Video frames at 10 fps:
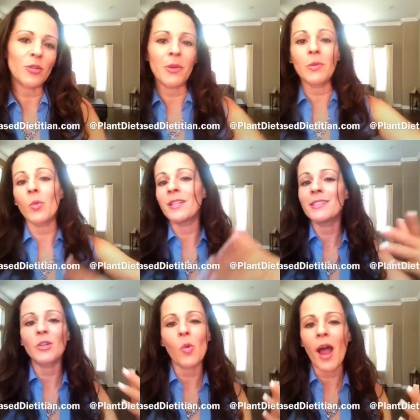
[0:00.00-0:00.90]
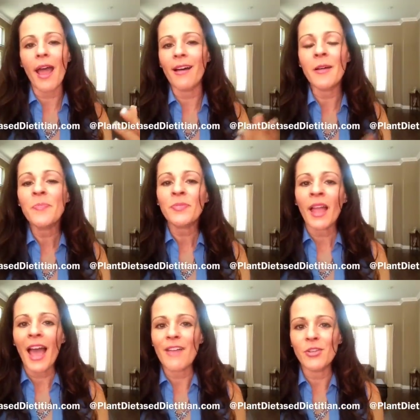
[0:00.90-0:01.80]
So maybe once in a while,
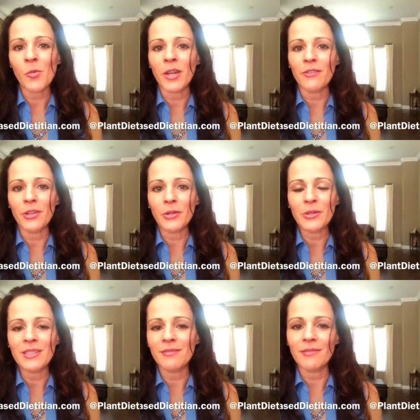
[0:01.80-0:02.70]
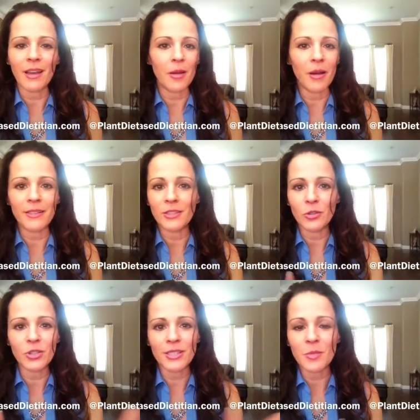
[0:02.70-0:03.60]
having one of those, uh, you
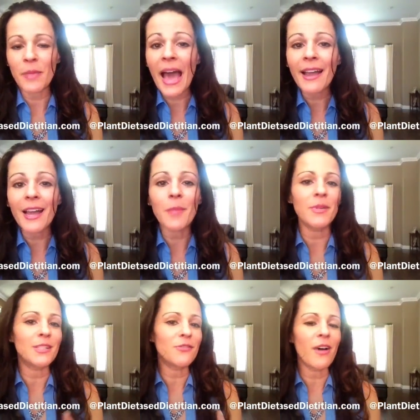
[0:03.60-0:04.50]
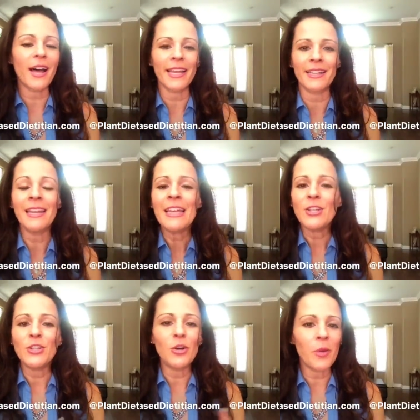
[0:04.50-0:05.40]
know, just as backup is fine.
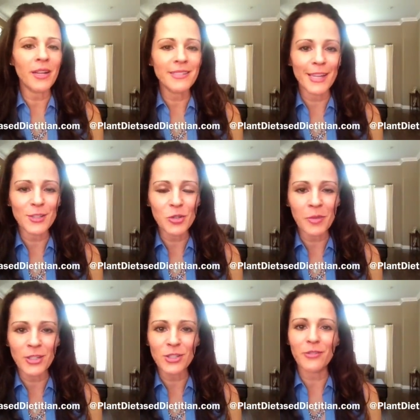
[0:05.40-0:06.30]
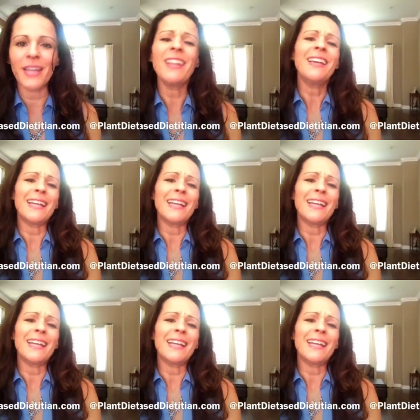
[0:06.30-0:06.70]
You don't want to take too much of it.